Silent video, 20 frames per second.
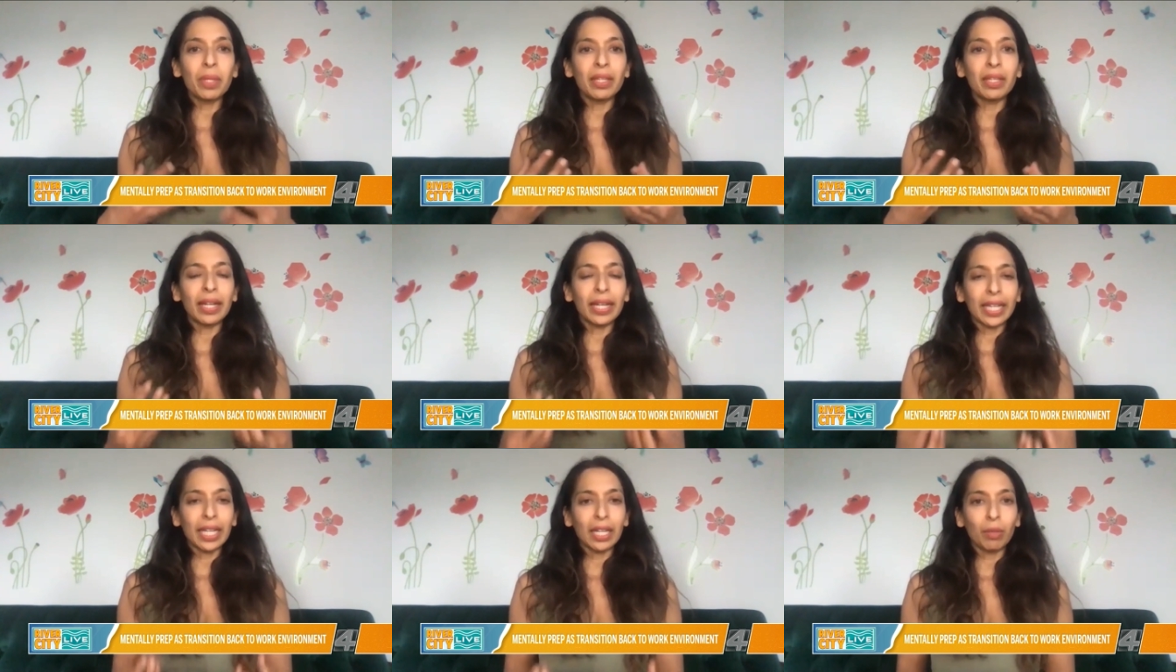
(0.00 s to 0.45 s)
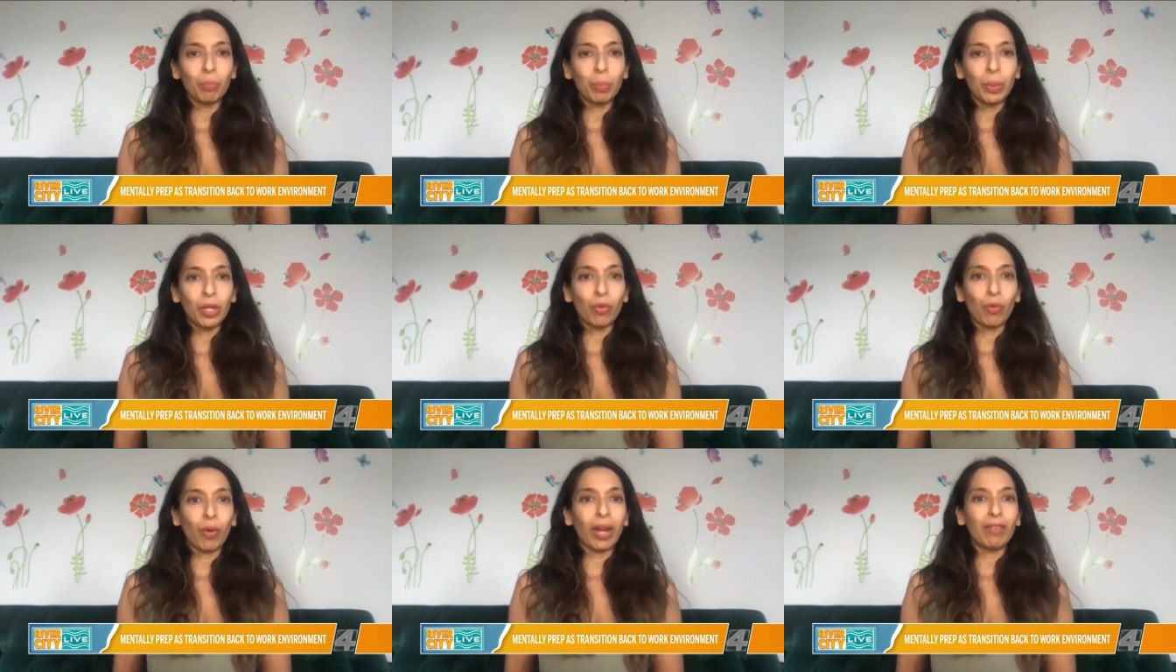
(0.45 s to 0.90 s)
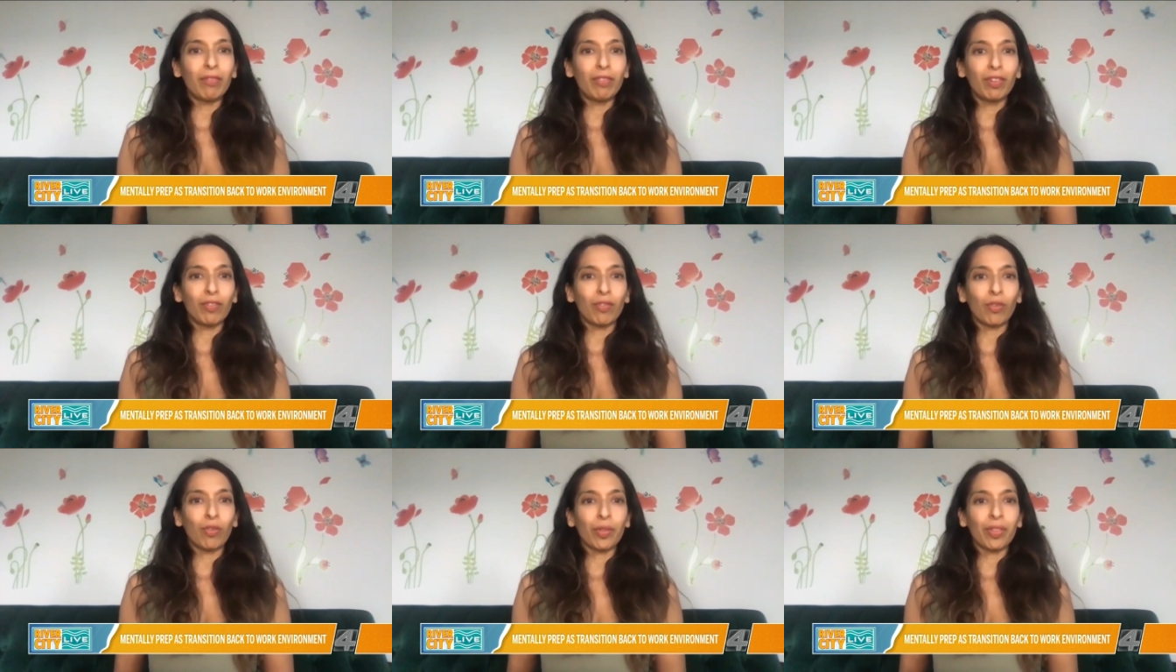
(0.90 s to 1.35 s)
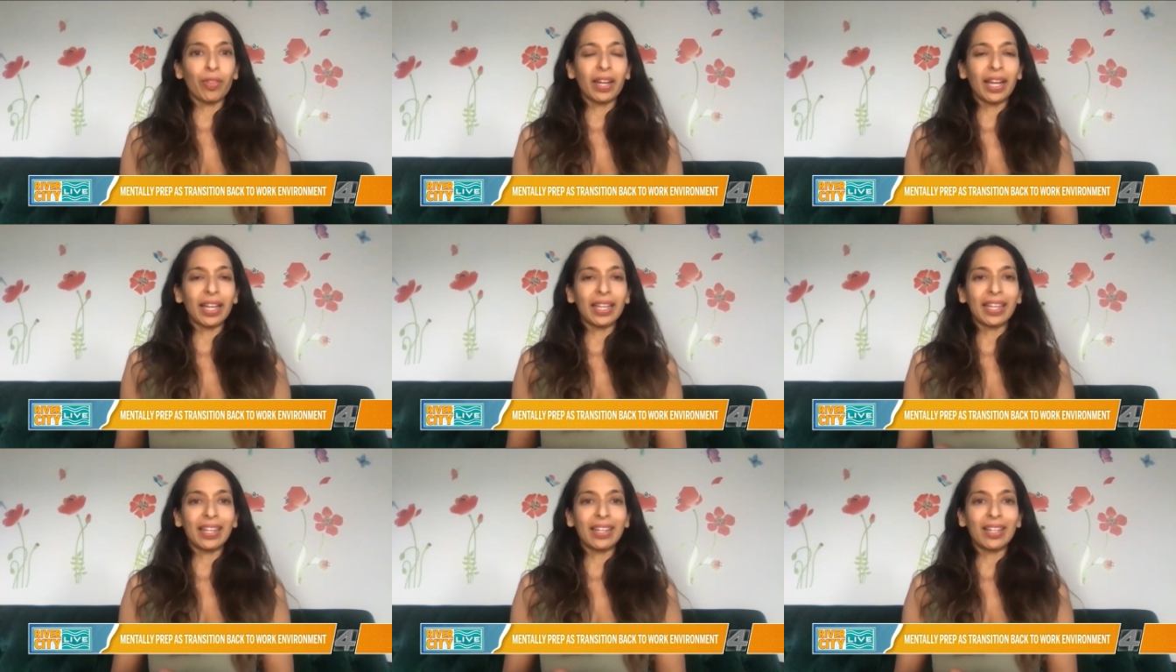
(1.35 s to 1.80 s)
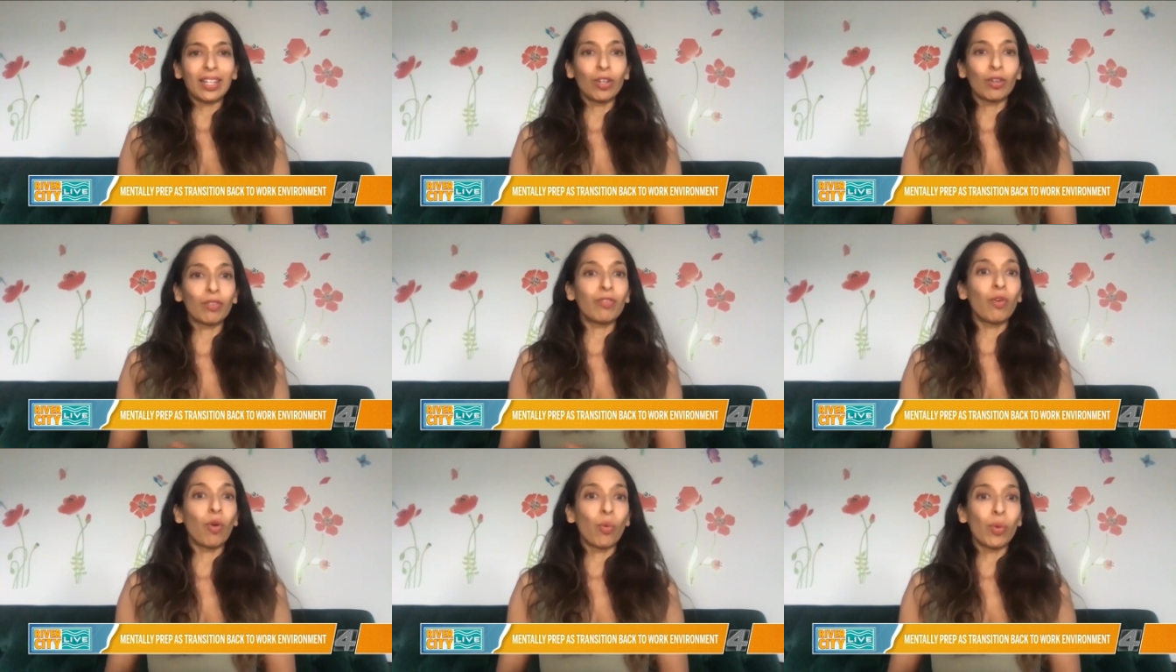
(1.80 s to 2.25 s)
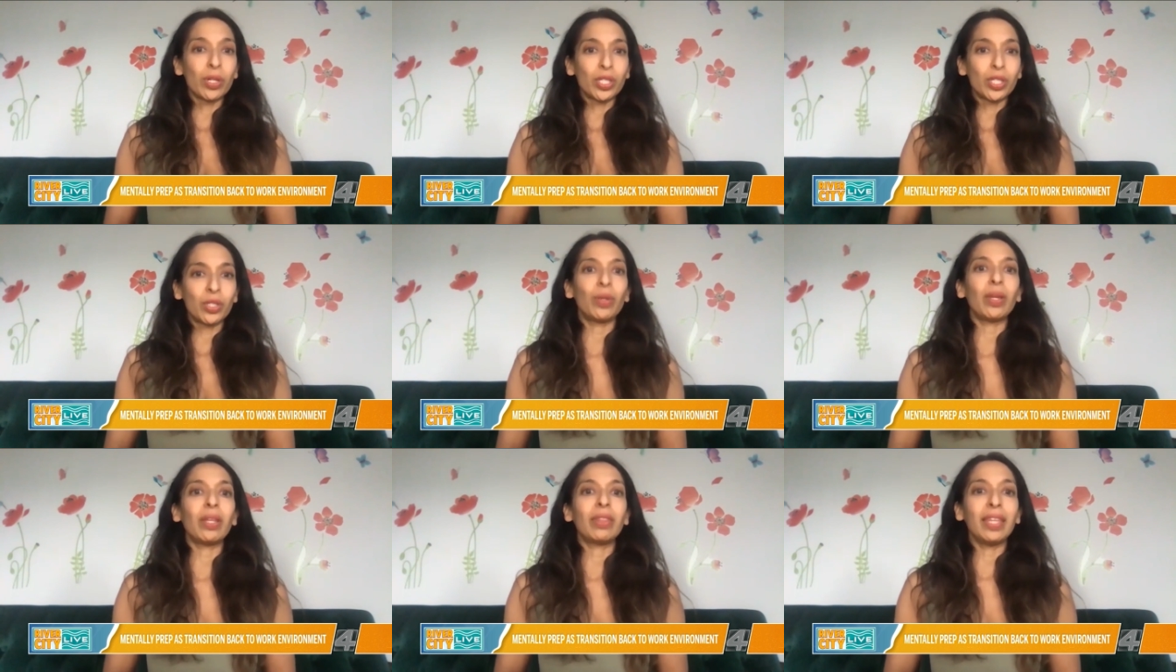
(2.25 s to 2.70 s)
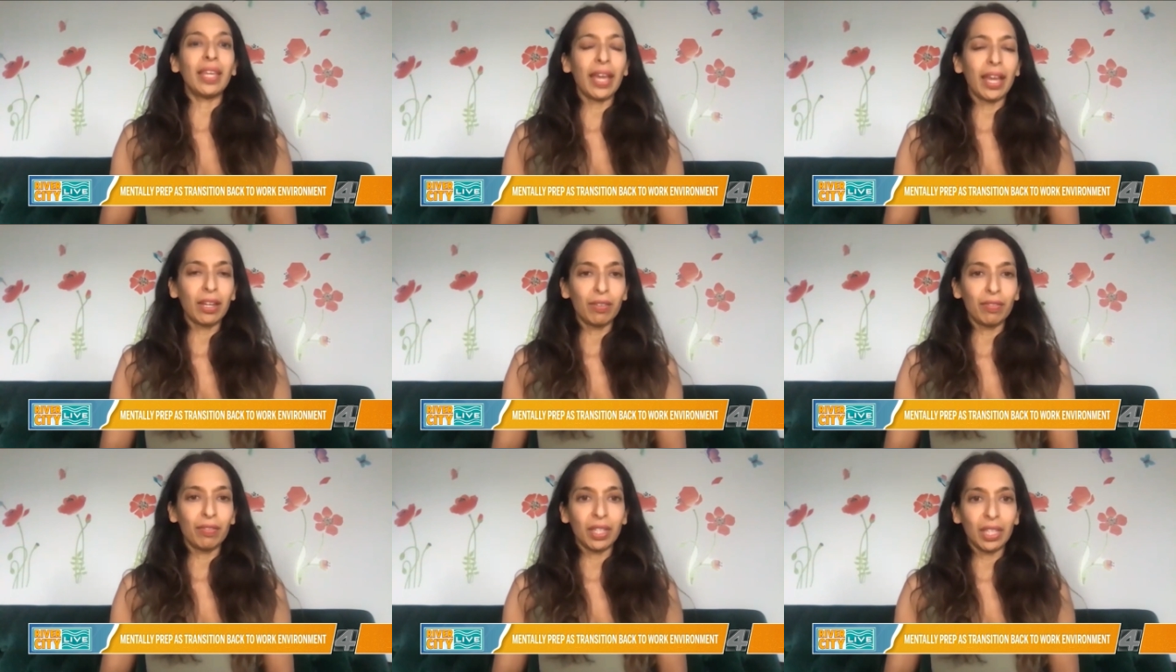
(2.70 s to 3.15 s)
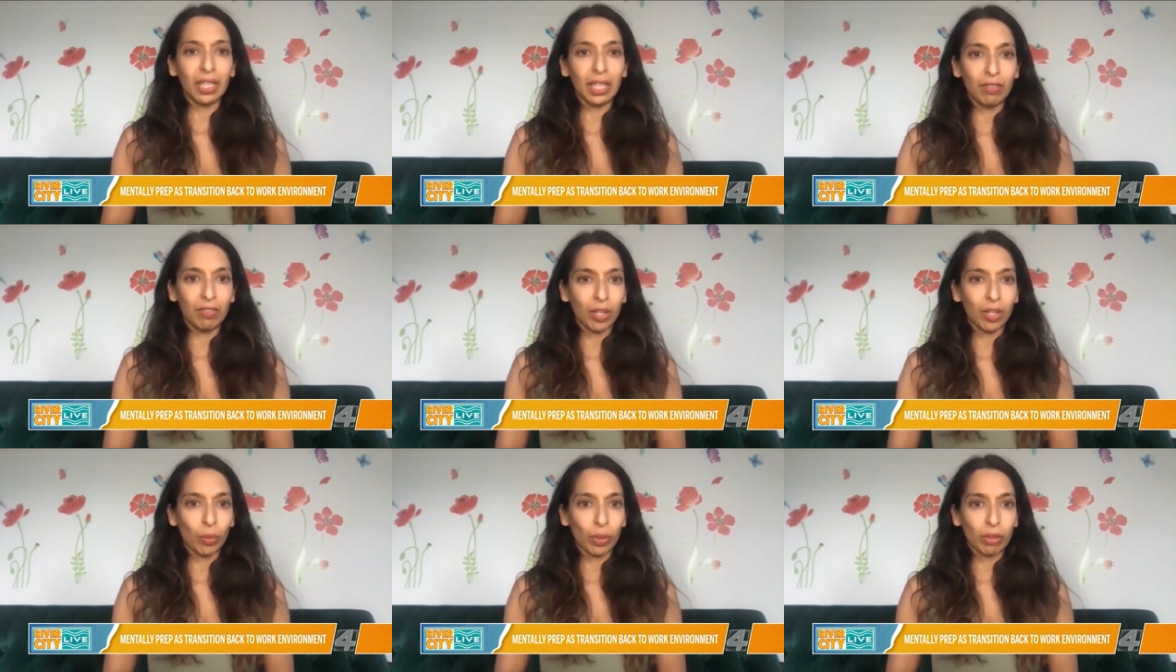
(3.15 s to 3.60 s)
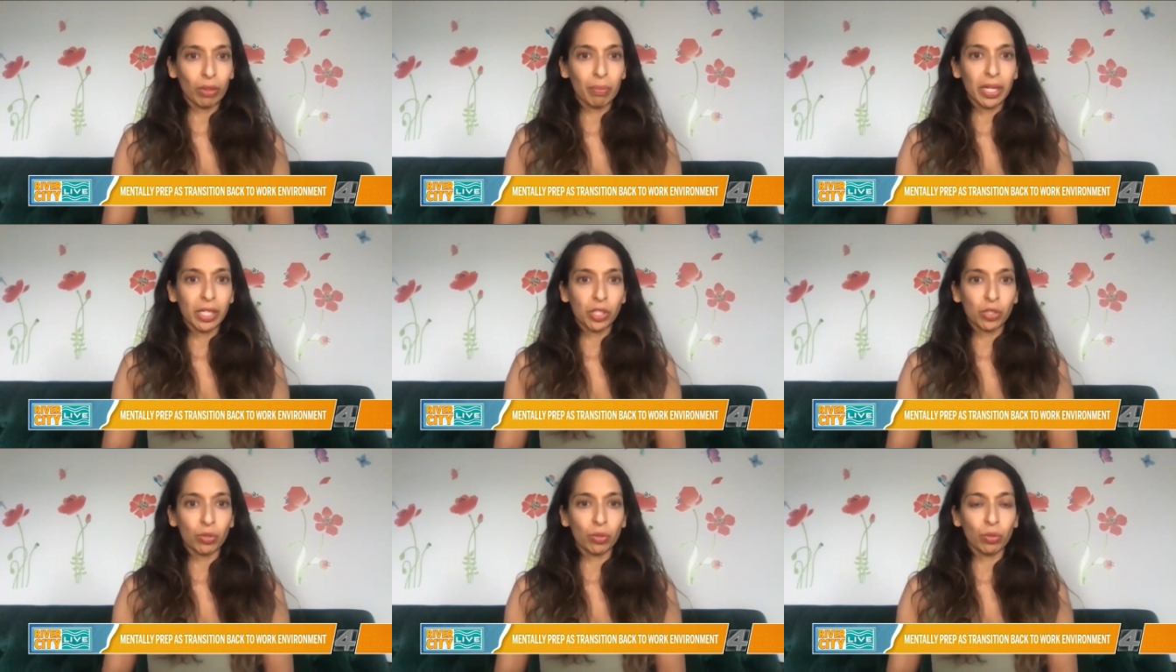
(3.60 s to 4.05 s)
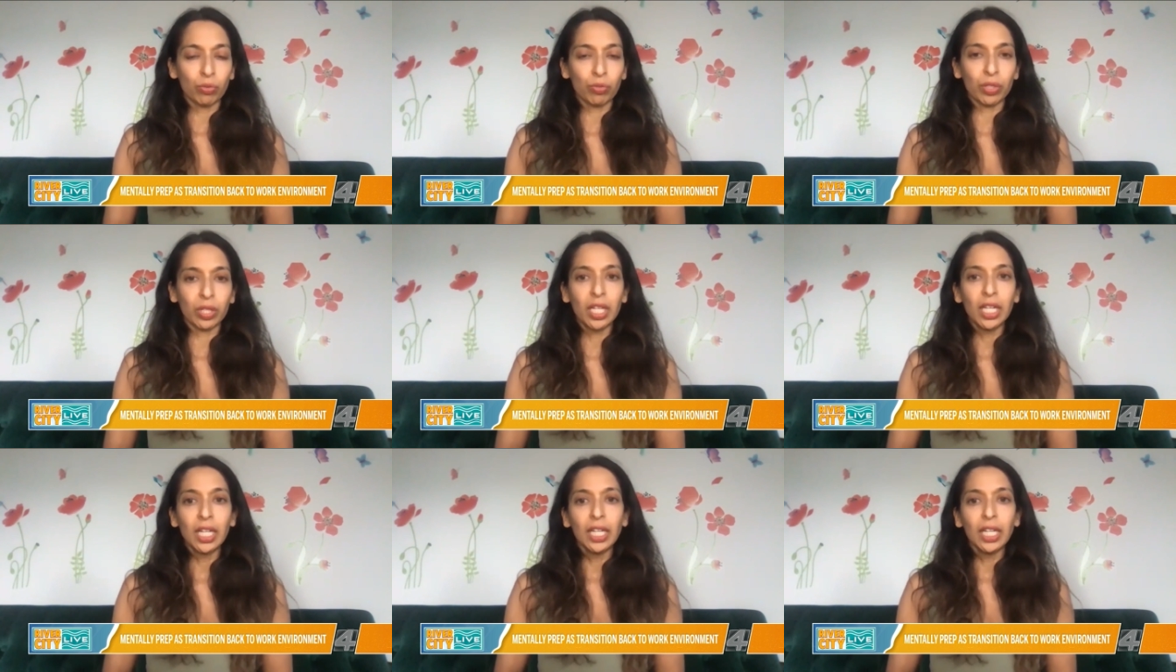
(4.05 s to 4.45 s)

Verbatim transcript: that I can be grateful for that I can look forward to at the end of the evening with my children?